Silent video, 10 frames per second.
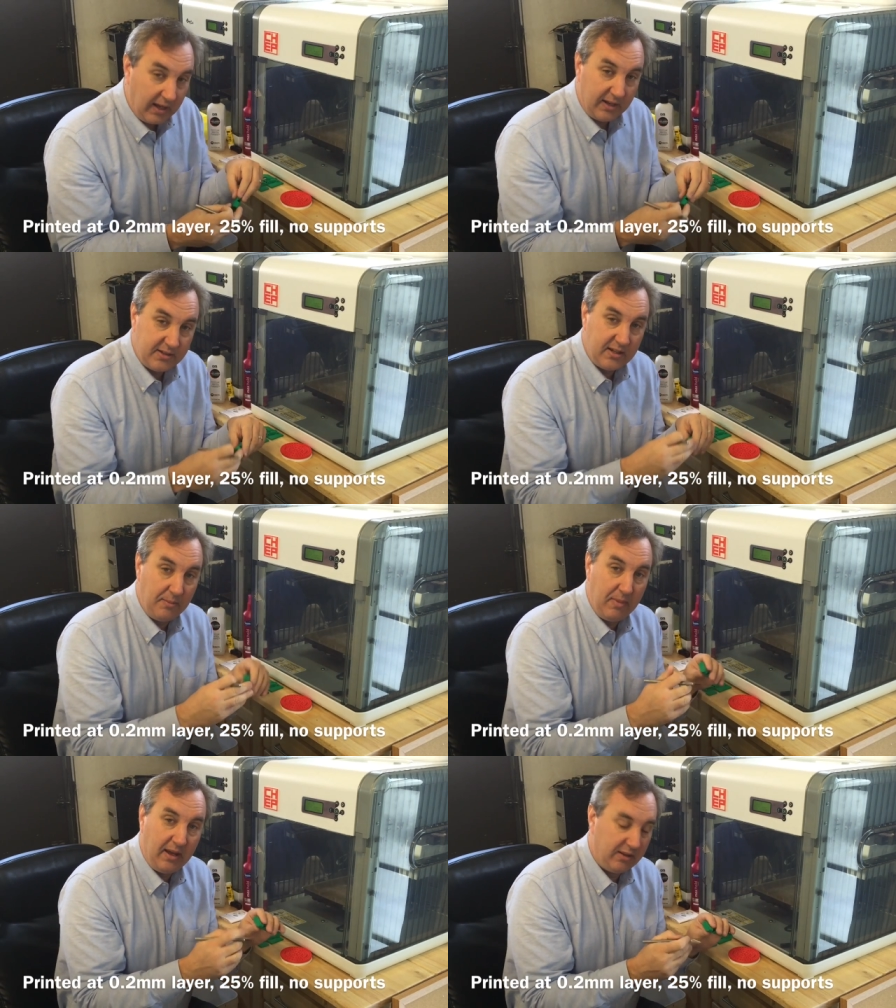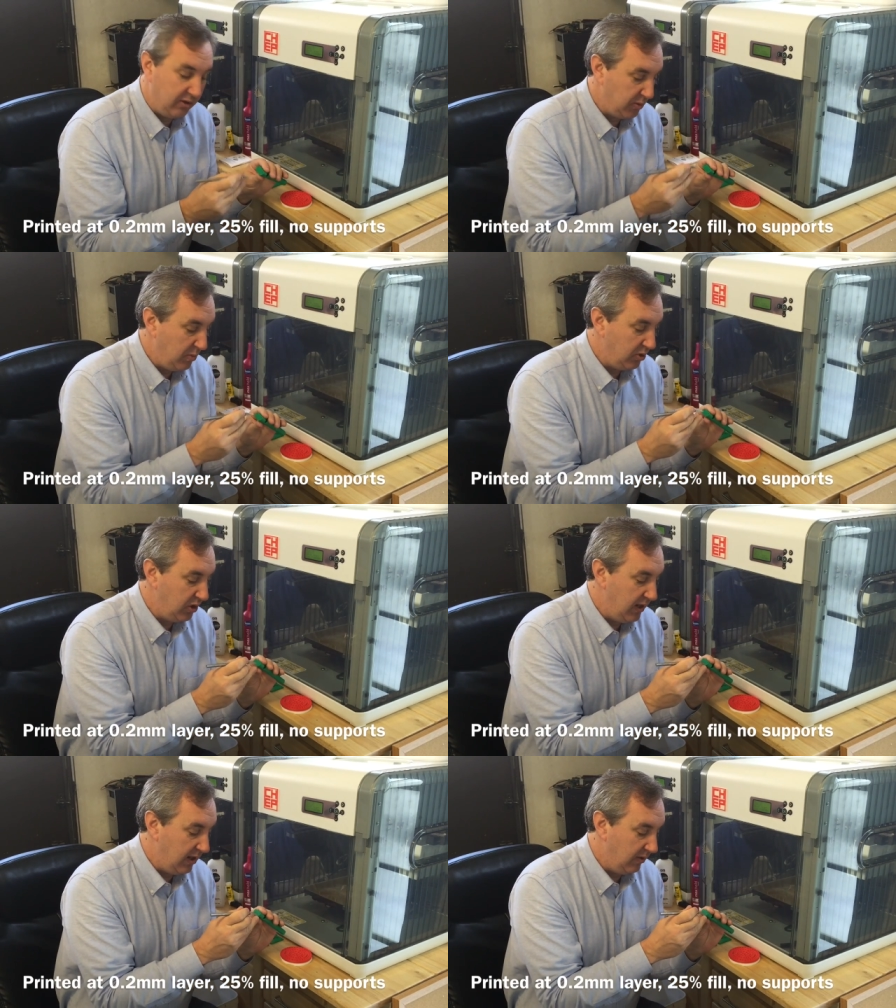got it set back to smush
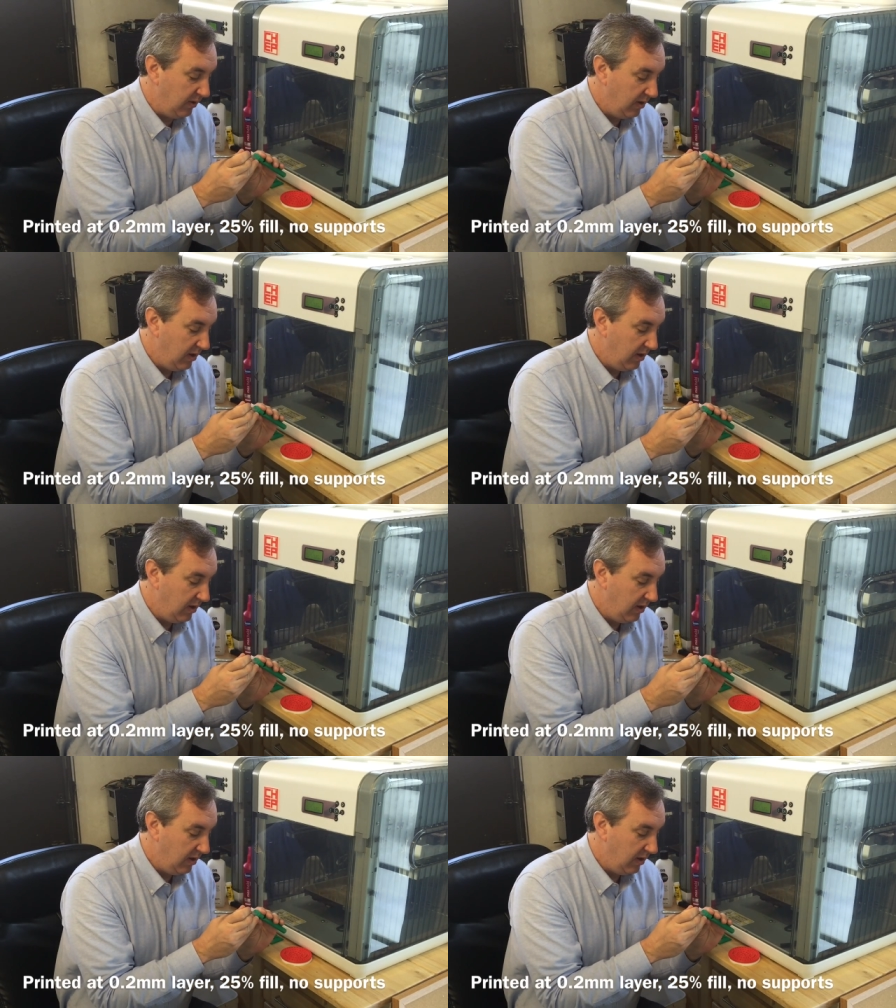down